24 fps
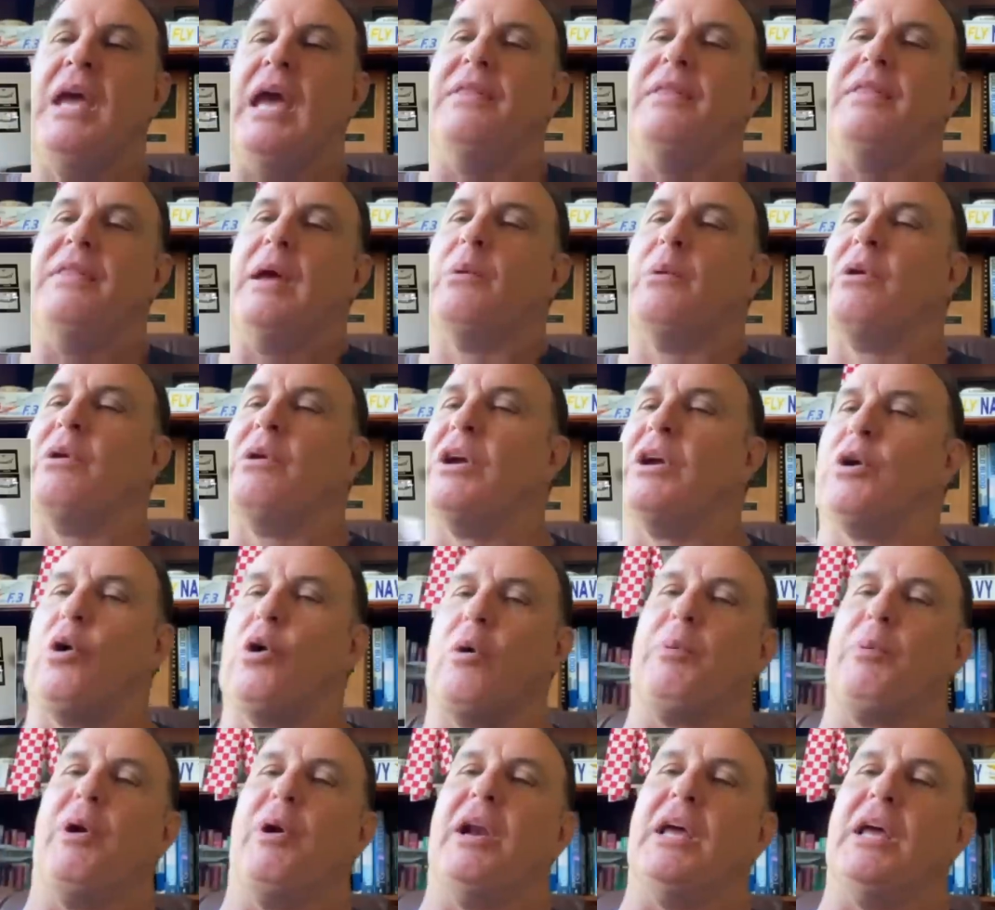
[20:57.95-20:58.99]
and they were
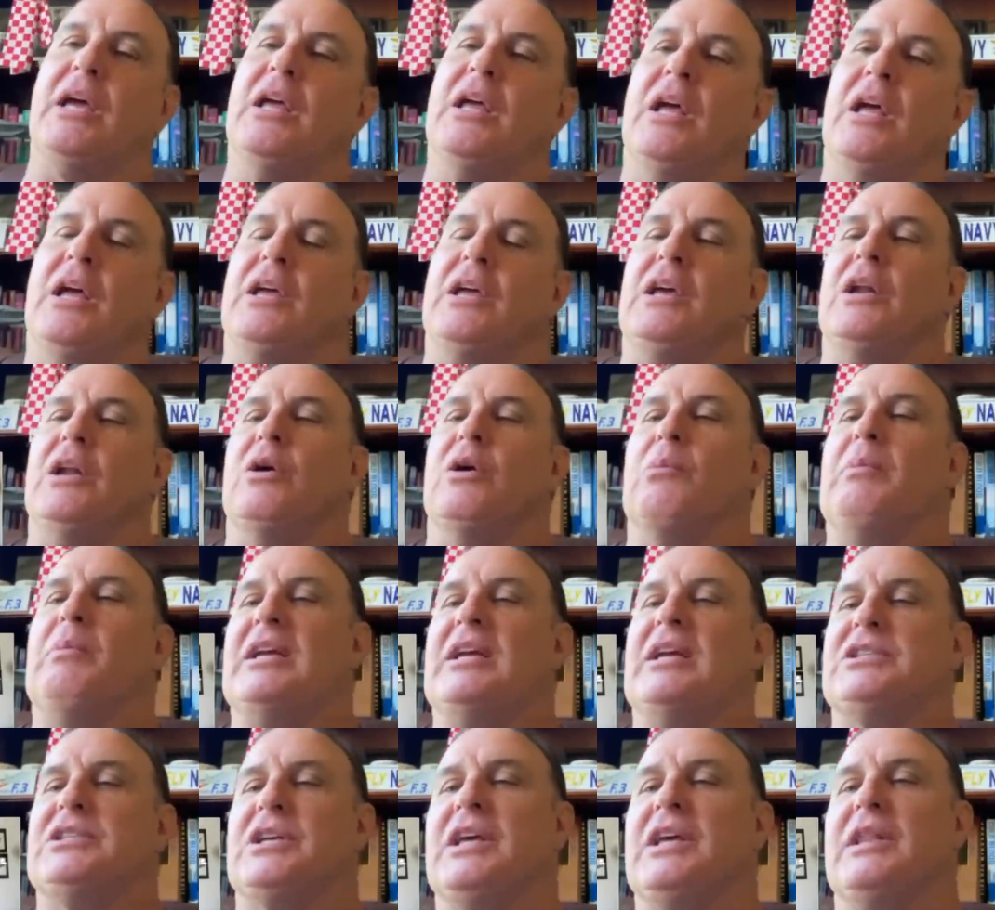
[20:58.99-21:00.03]
incorporating, you know,
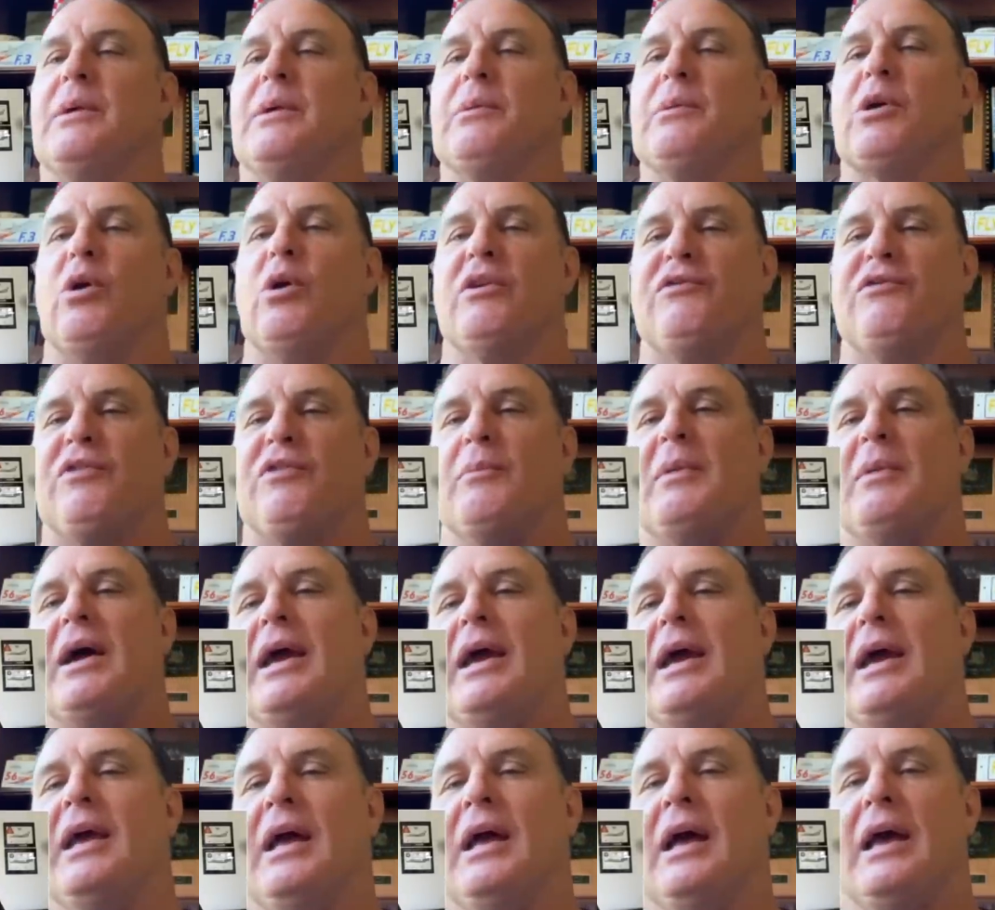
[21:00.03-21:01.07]
basically they were going from
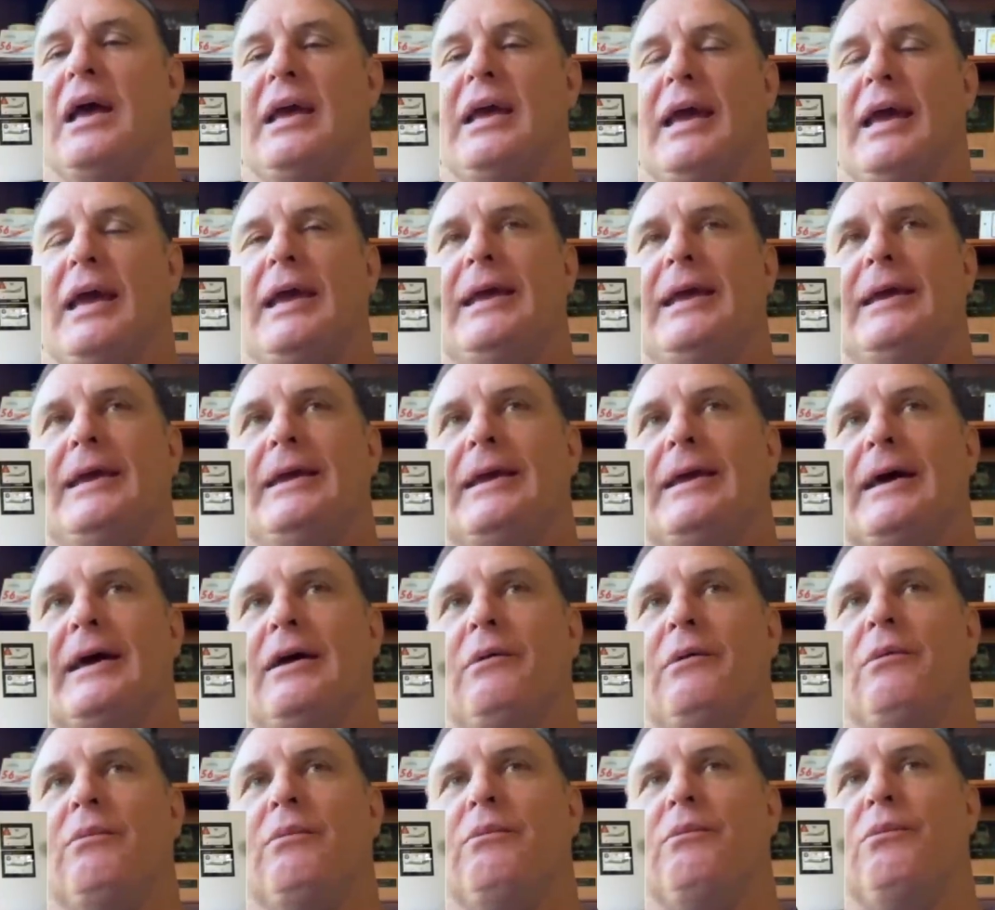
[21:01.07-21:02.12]
a
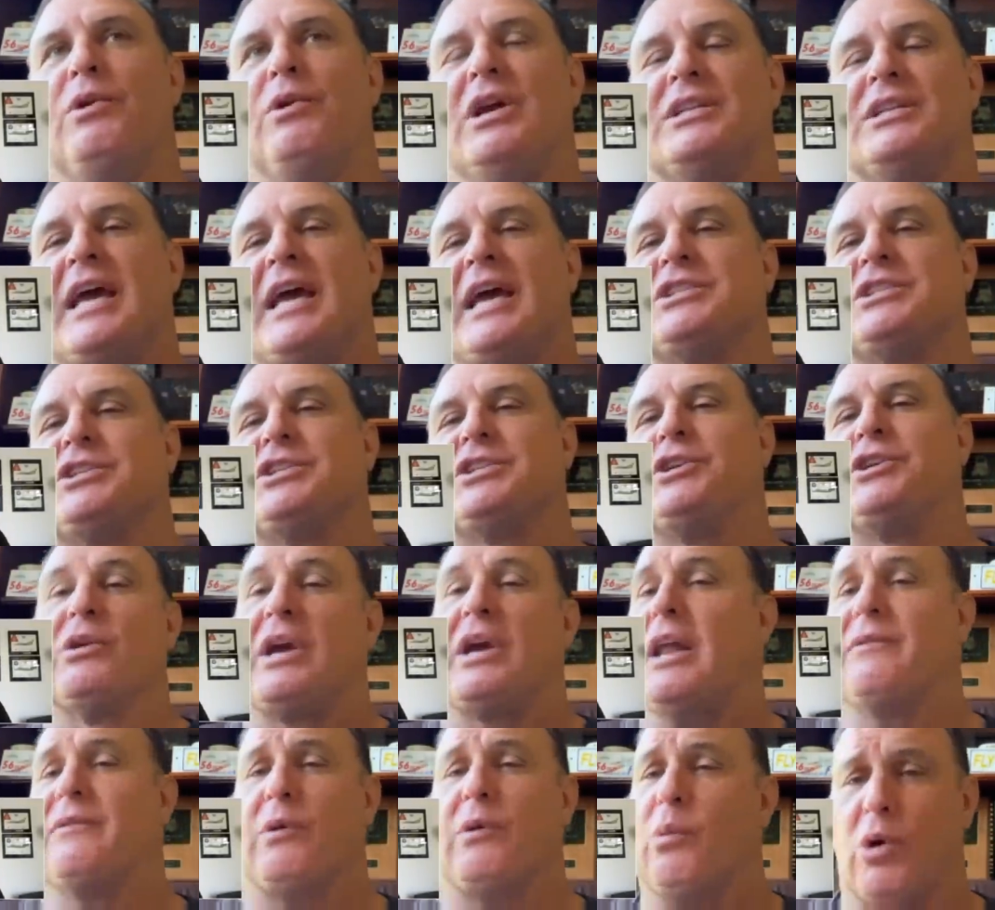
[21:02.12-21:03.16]
re-attack scenario,
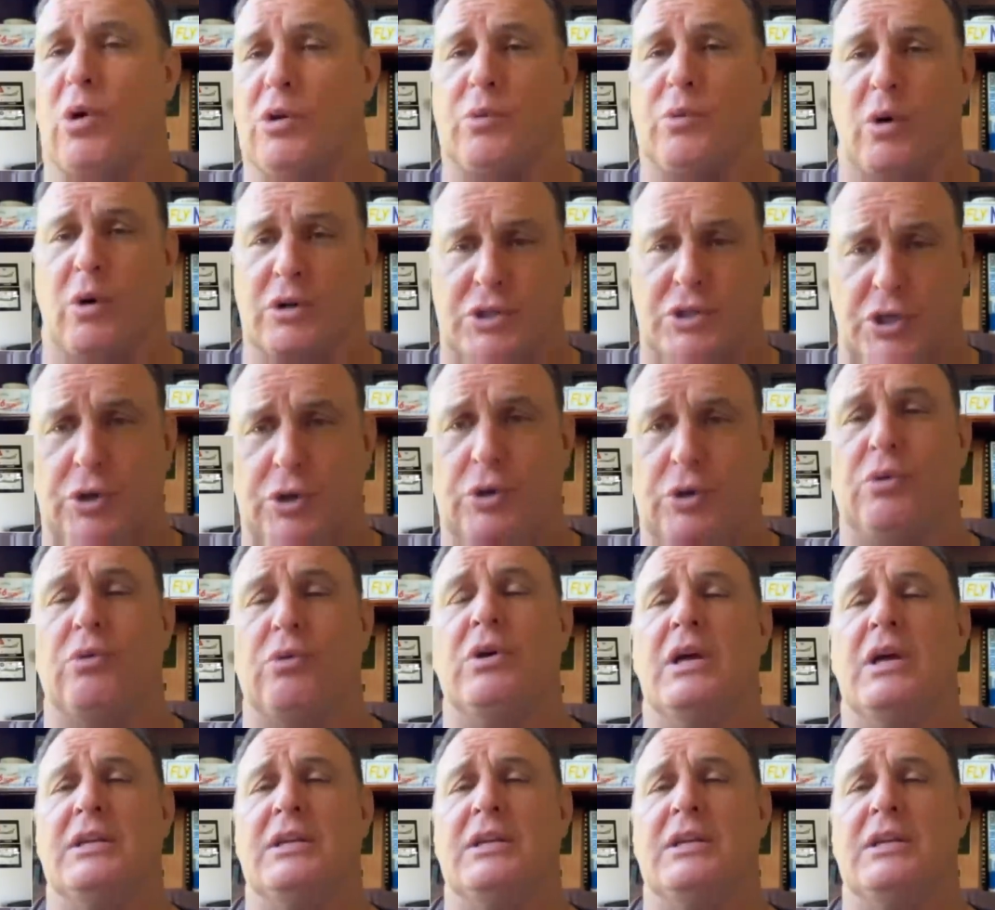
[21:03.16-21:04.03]
kind of a World War II